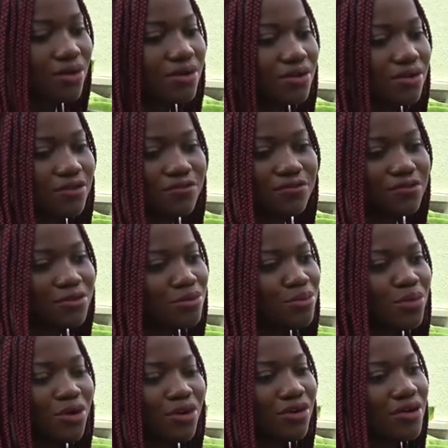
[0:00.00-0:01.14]
Okay.
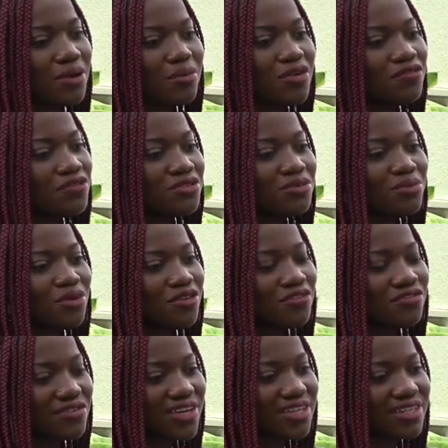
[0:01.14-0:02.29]
Football, I'm a
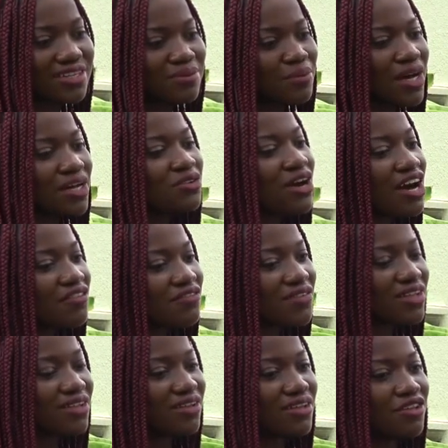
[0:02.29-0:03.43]
football fan, but I don't have
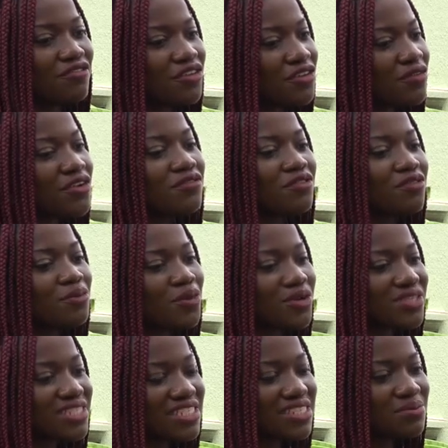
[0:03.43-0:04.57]
a favorite
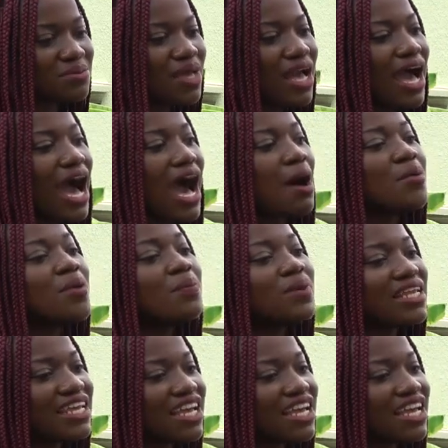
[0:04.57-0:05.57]
football team. Yet. I'm a player.